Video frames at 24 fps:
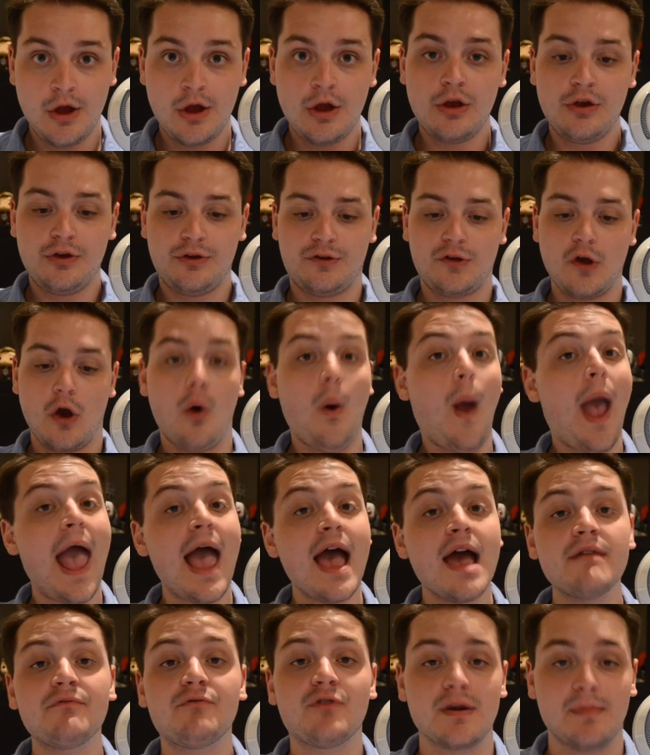So,
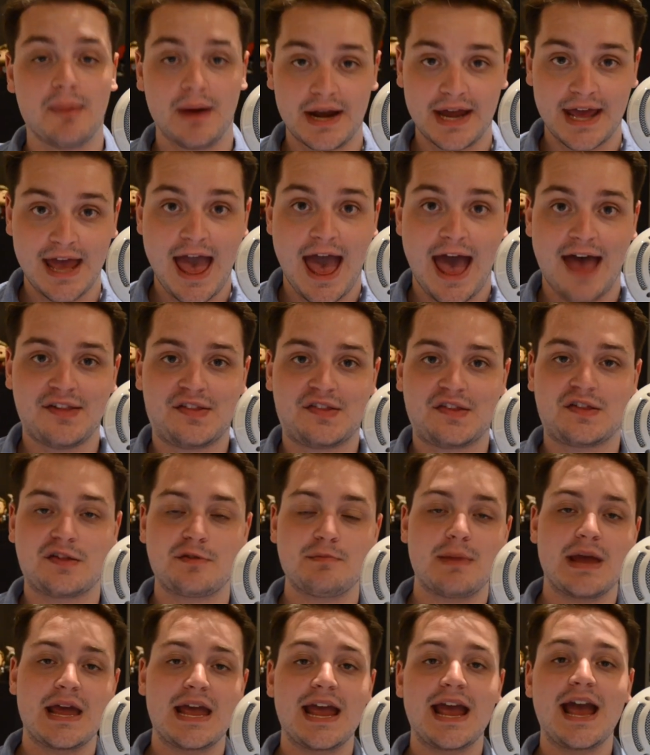everybody asks
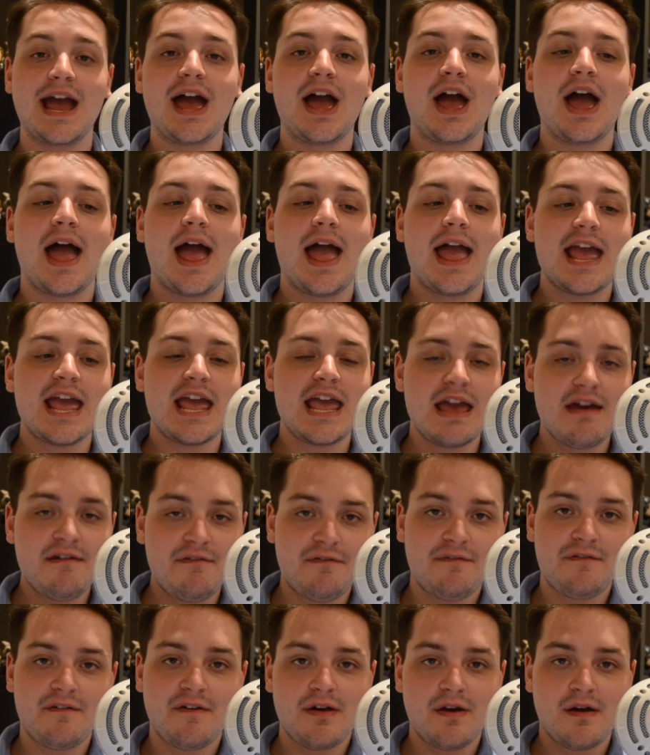me
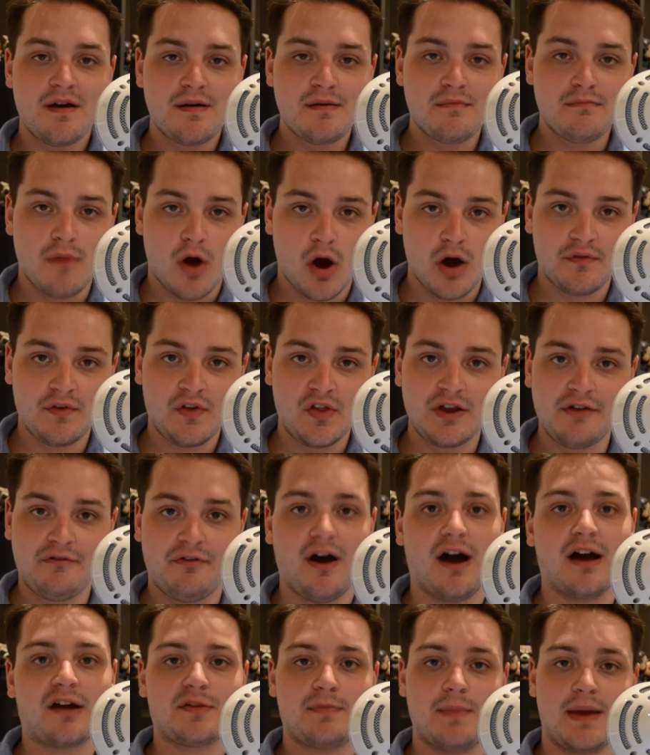if Marvel and
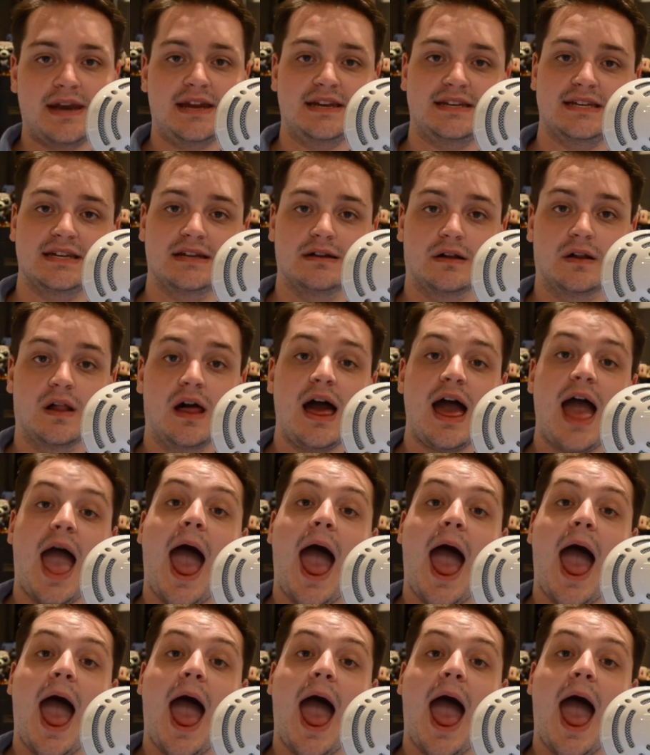Fox made a deal,